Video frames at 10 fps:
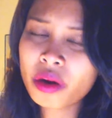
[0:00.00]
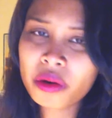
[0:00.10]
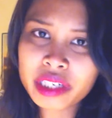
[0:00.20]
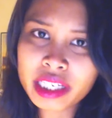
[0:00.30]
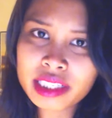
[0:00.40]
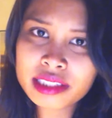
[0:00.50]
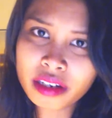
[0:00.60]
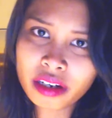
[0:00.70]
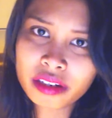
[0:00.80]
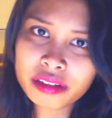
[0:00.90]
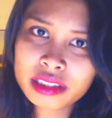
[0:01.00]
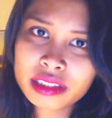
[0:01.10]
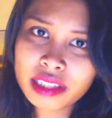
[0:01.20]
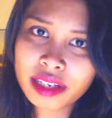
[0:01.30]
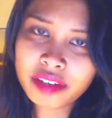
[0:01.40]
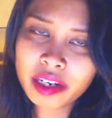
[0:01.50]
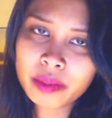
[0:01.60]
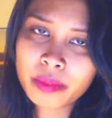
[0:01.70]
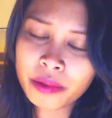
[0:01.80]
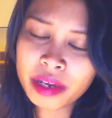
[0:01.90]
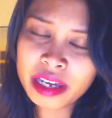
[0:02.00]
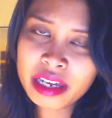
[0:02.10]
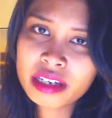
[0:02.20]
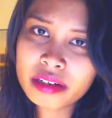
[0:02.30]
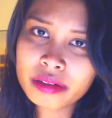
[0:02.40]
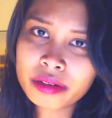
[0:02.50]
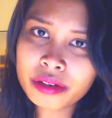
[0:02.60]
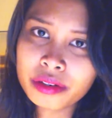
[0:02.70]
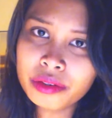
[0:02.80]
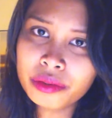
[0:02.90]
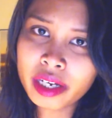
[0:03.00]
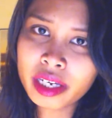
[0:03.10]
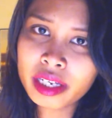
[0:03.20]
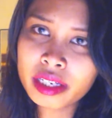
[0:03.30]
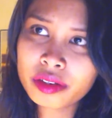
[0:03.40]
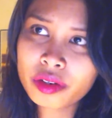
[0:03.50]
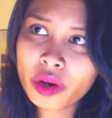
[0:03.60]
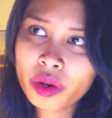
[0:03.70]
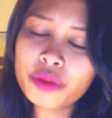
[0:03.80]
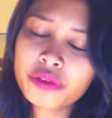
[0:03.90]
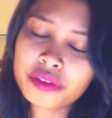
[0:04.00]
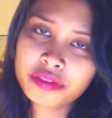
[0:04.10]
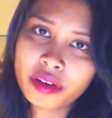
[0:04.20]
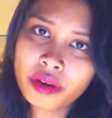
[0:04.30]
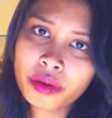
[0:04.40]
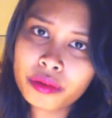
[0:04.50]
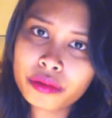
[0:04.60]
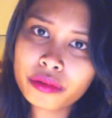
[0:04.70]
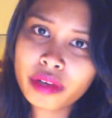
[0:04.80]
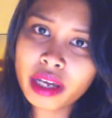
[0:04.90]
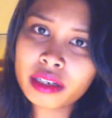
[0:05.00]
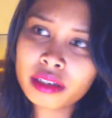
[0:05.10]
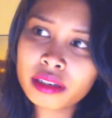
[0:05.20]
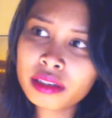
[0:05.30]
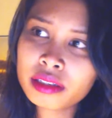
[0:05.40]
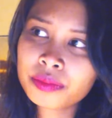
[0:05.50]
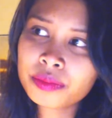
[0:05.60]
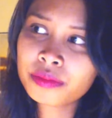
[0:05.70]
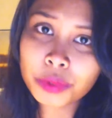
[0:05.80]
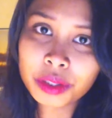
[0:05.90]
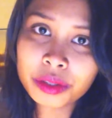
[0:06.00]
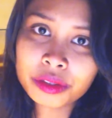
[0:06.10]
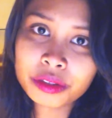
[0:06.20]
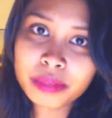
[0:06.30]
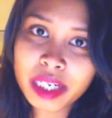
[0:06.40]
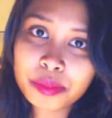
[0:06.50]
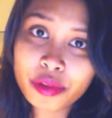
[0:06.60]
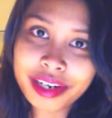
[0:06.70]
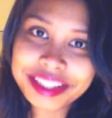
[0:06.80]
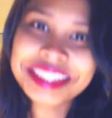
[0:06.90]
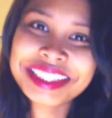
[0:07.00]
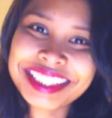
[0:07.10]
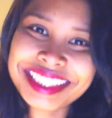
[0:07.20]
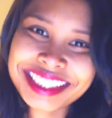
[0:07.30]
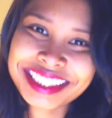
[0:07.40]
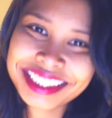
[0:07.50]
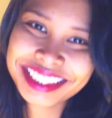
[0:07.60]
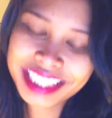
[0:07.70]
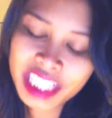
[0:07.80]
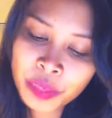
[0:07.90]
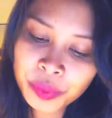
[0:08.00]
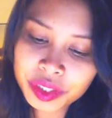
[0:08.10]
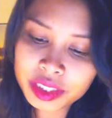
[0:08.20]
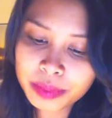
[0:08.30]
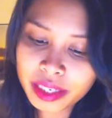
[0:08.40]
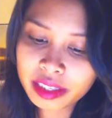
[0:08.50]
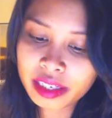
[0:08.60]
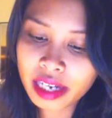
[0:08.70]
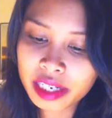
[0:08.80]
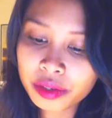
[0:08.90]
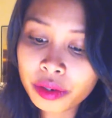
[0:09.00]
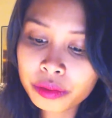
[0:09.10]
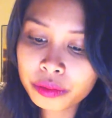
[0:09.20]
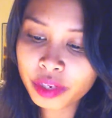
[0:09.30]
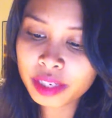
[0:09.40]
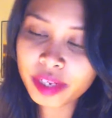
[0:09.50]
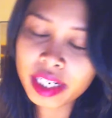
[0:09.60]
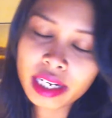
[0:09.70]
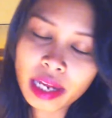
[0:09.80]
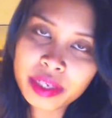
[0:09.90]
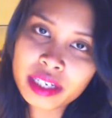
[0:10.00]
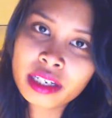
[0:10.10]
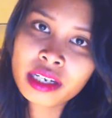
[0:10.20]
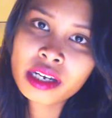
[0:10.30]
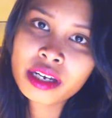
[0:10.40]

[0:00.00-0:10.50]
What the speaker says: go against the current and fight my way, or do I go with the flow and swallow my pride? Because back then I know I mean